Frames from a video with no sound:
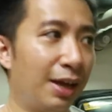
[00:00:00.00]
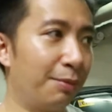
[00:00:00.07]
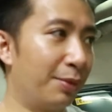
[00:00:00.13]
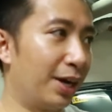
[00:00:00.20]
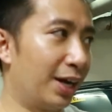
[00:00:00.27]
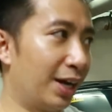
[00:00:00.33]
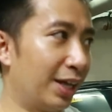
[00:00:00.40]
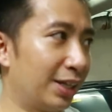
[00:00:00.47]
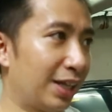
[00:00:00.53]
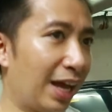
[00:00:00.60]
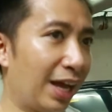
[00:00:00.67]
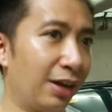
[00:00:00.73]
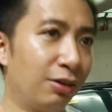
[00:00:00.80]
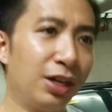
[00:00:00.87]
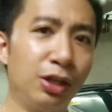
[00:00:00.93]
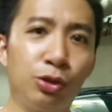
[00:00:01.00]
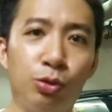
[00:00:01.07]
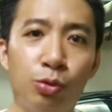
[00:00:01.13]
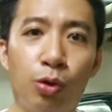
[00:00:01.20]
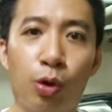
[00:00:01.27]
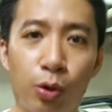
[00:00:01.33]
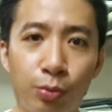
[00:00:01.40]
but I really
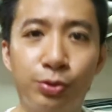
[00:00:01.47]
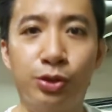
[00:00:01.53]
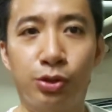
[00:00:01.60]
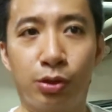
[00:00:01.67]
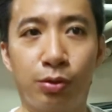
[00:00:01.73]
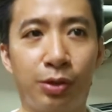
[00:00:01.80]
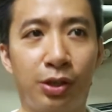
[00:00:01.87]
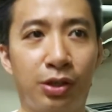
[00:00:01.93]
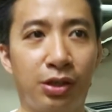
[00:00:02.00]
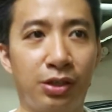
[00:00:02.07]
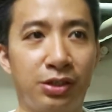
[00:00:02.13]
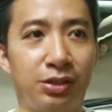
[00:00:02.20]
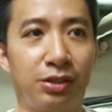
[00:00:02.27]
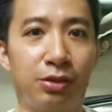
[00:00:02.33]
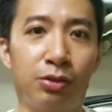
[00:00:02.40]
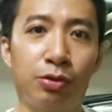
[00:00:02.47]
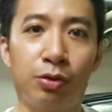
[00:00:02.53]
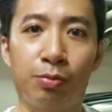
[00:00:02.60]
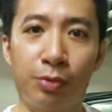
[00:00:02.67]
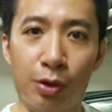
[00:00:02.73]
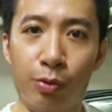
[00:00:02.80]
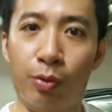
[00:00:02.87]
do hope so, because it
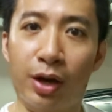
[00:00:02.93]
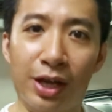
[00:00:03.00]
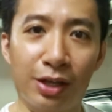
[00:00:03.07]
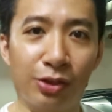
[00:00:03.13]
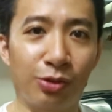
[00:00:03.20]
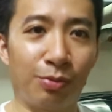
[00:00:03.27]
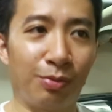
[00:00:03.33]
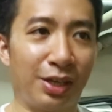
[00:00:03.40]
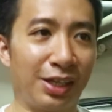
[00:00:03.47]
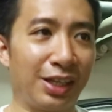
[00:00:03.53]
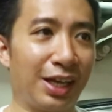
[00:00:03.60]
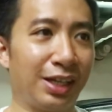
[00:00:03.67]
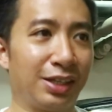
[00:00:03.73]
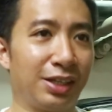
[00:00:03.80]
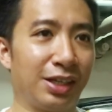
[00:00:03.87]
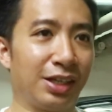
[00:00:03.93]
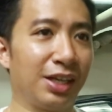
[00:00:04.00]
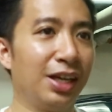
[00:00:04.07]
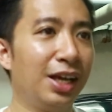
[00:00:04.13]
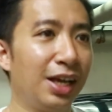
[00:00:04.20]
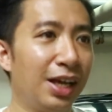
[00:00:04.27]
took me a while to make that thing.